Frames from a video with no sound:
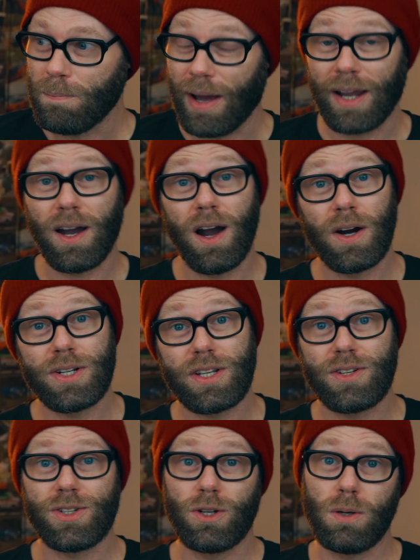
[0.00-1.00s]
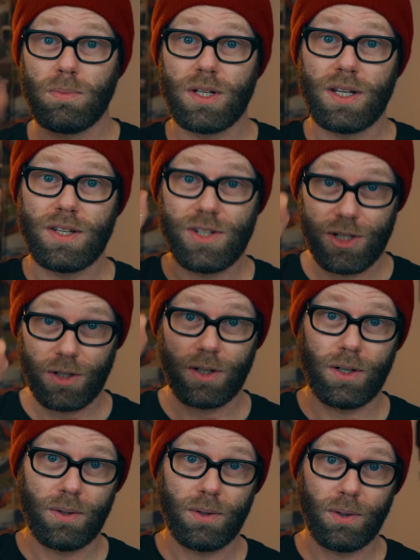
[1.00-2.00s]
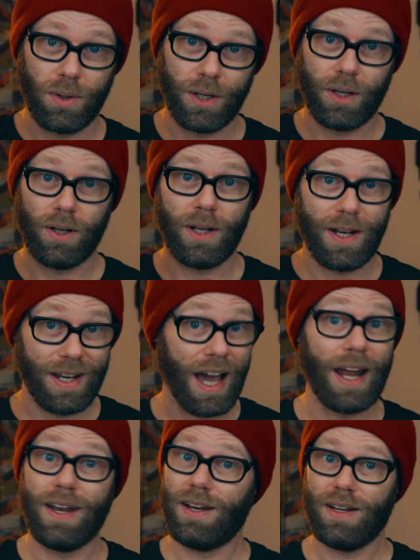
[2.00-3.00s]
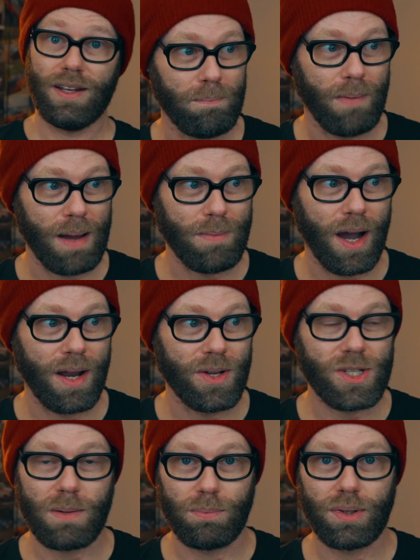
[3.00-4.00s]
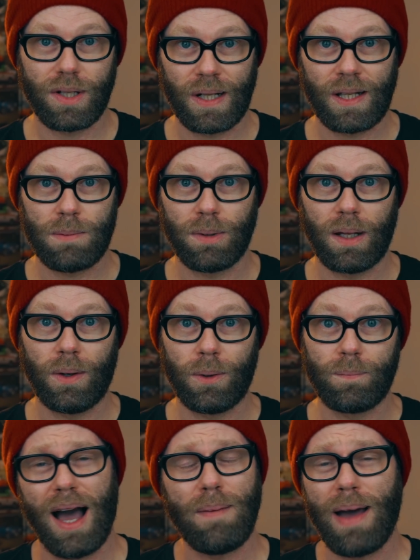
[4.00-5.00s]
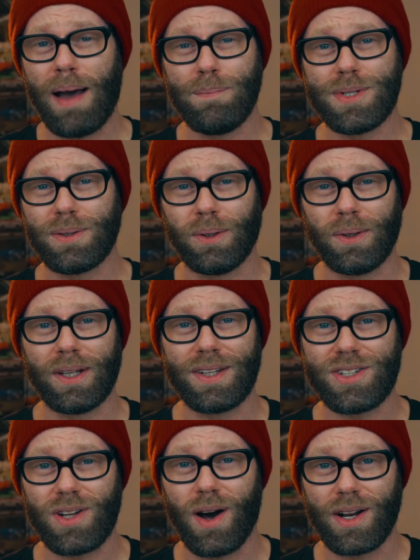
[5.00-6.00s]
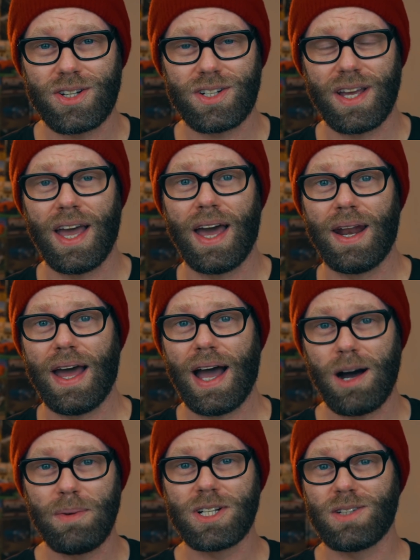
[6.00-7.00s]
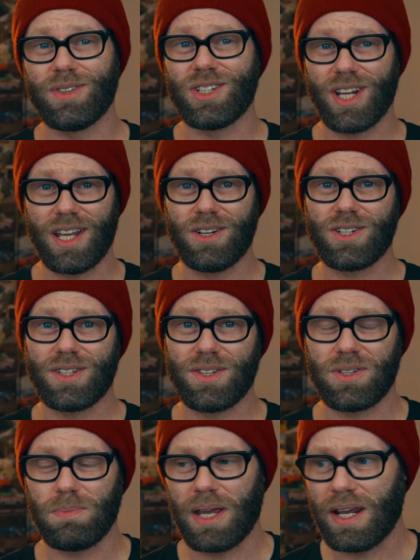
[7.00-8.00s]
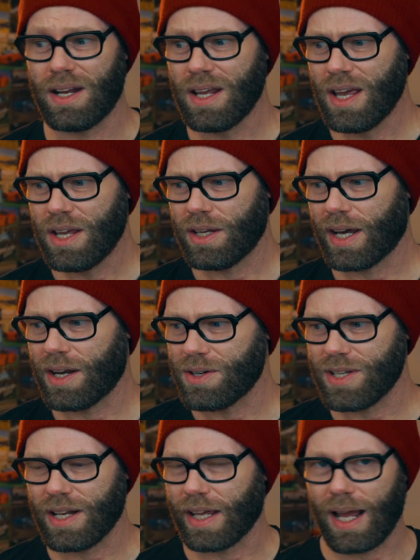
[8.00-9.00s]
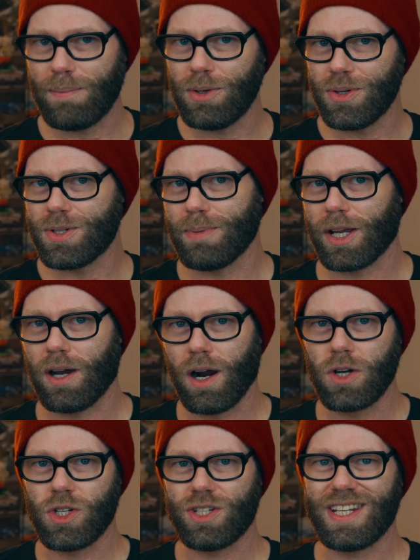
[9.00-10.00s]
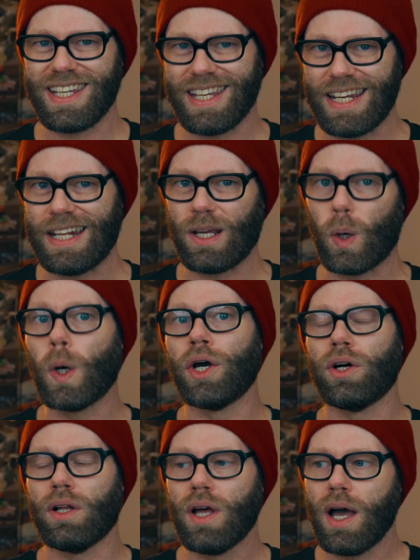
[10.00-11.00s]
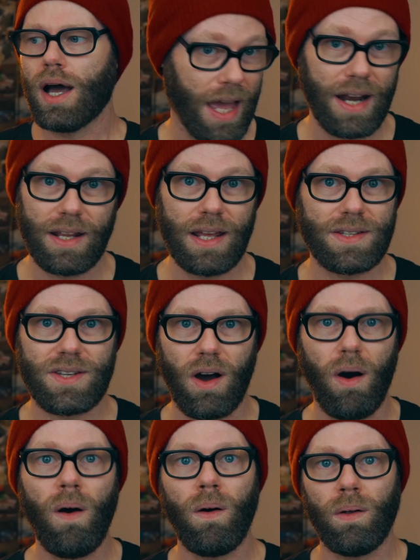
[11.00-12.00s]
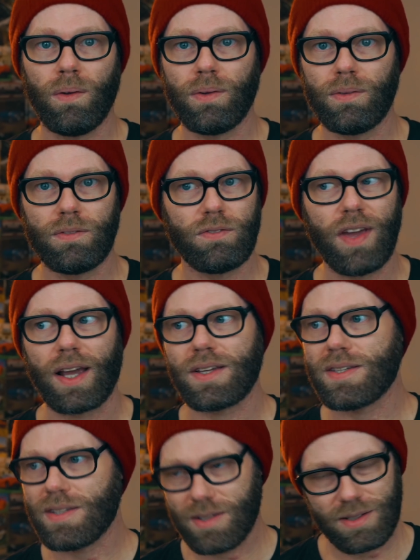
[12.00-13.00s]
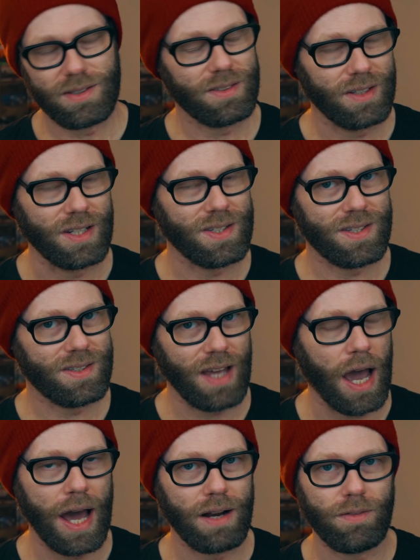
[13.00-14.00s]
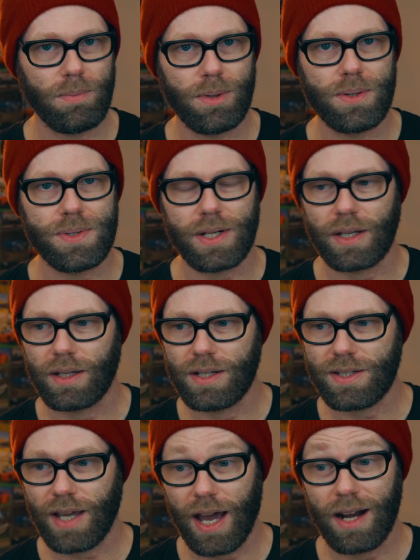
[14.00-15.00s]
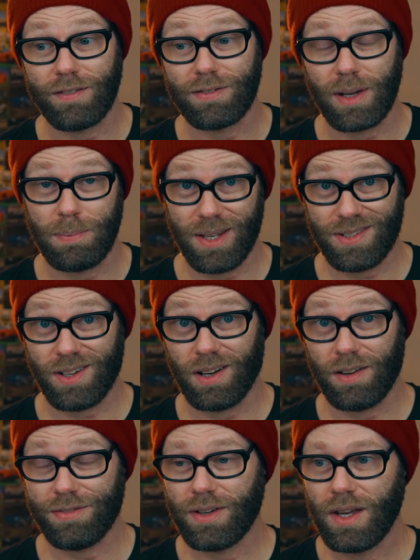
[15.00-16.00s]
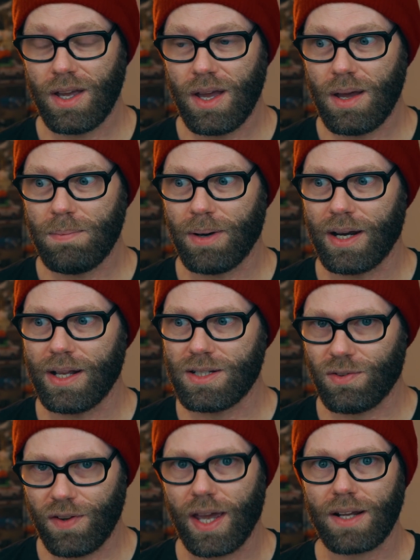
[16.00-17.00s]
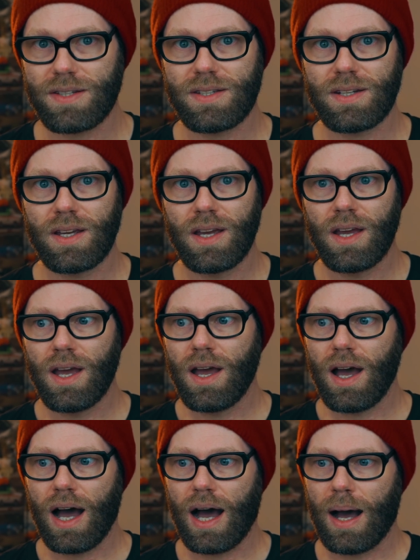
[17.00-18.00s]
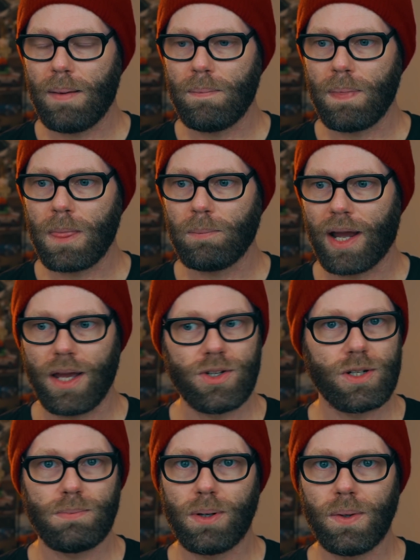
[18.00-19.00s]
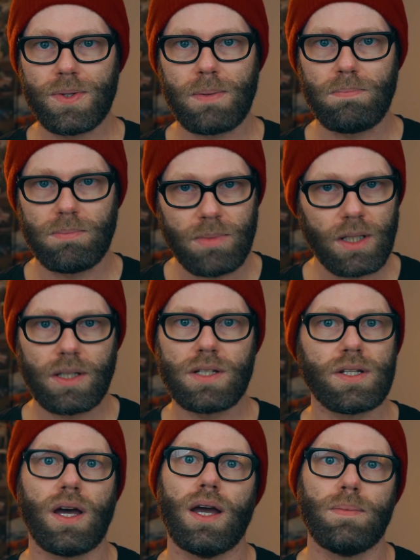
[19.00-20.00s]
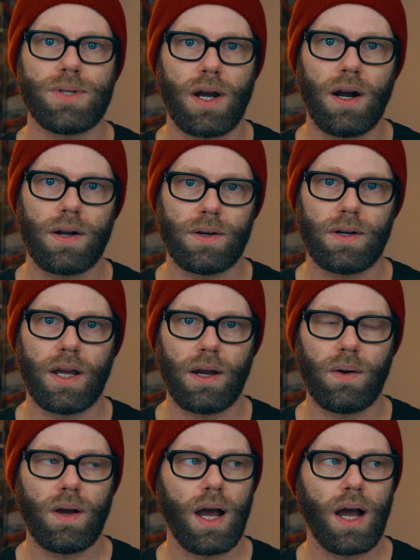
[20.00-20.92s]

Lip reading: My car has consumed 0 oil, none. My mind is completely blown. I'm absolutely astonished at how much of a change this has made. You gotta understand, like I'm used to my car just eating oil and it's all fixed. It's kind of amusing. It's kind of a piss off, but it's fixed. My engine pulls 1,000,000 times harder now.